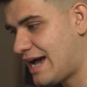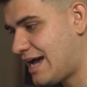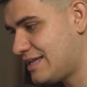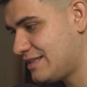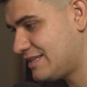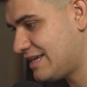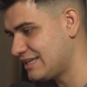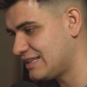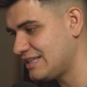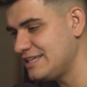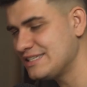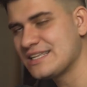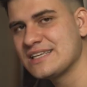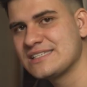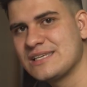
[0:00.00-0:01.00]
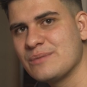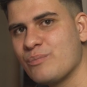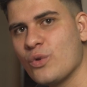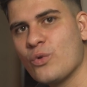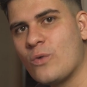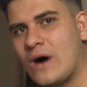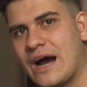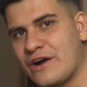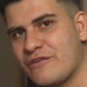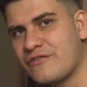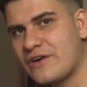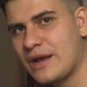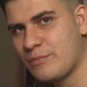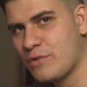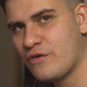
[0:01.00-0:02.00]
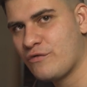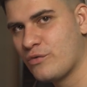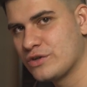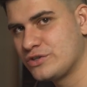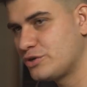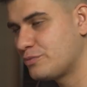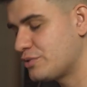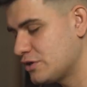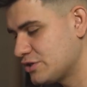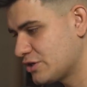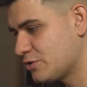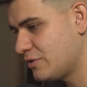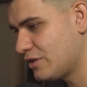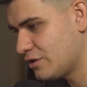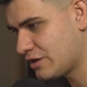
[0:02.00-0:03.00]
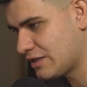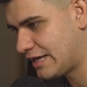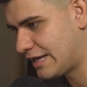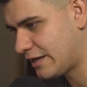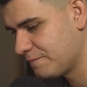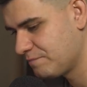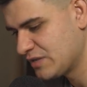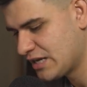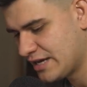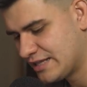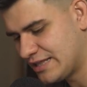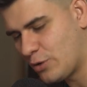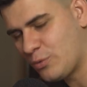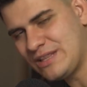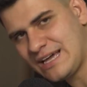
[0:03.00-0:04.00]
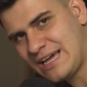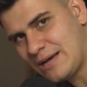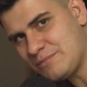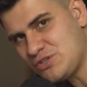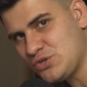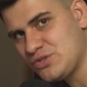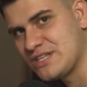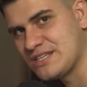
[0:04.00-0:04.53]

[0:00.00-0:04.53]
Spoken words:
and at least a simple wireframe of what your project will look like. Now, when it comes to